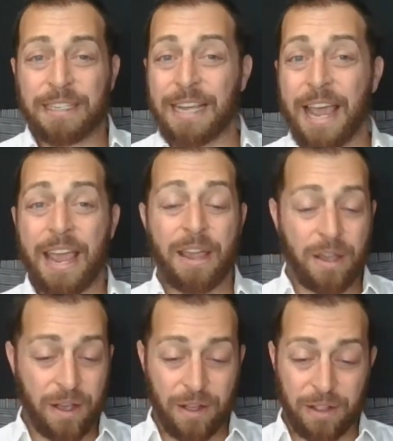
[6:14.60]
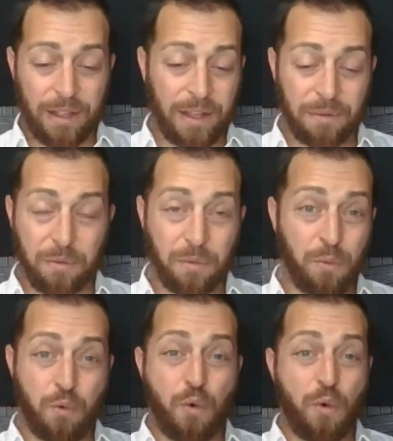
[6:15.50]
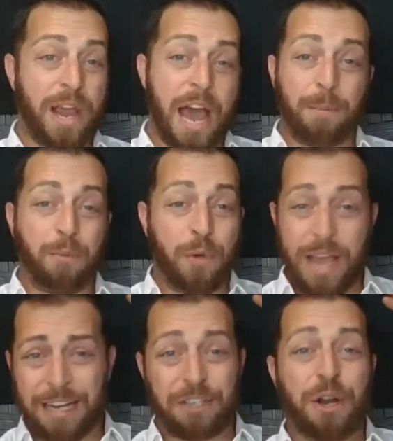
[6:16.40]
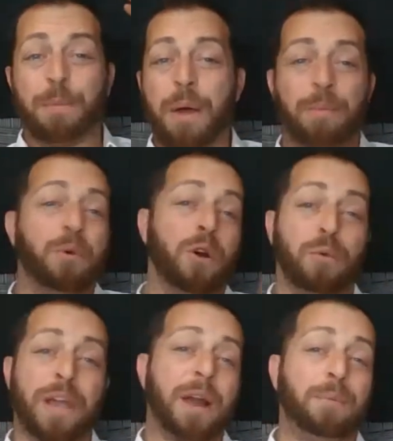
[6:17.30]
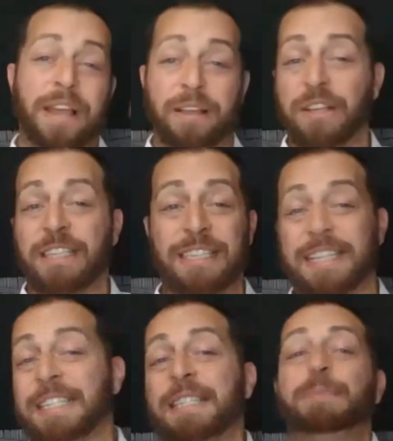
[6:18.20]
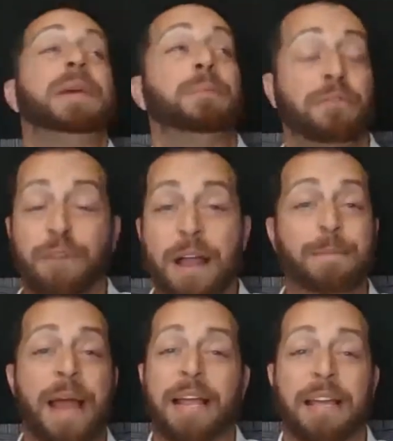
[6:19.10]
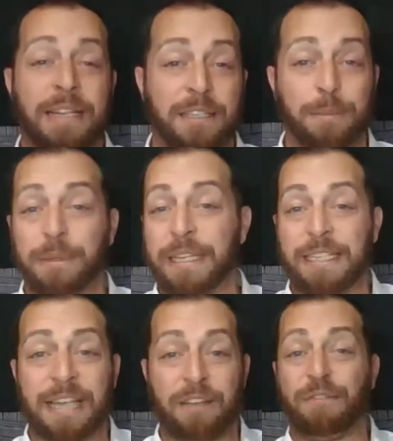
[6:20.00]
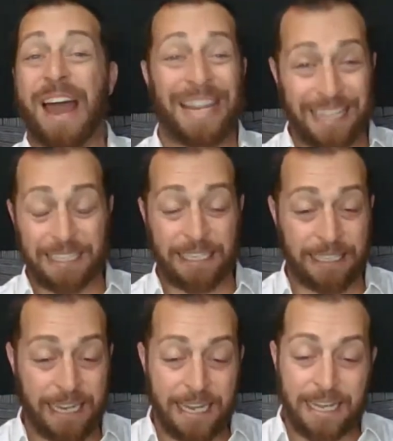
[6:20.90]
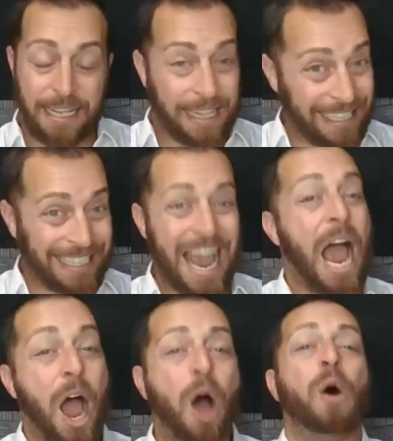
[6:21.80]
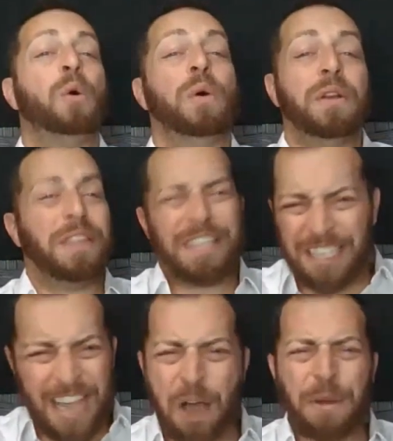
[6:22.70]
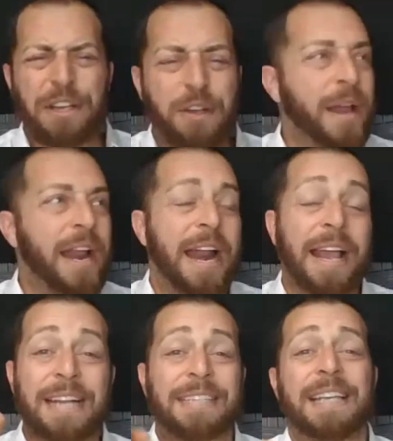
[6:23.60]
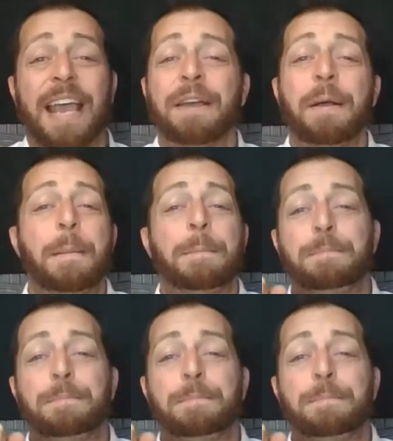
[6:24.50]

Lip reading: to say, we gotta jump on board. We gotta, like, this is the people fighting back against the police state. Finally, this is how we do it. And I gotta say,